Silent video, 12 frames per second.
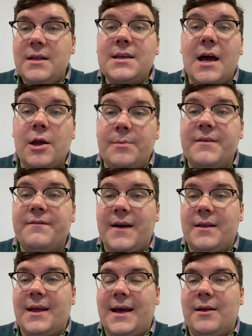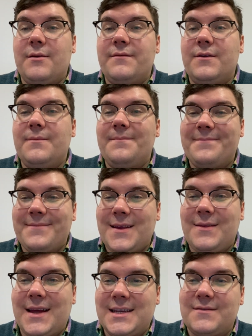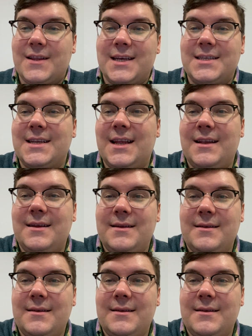I hope you found that helpful. Thanks for listening.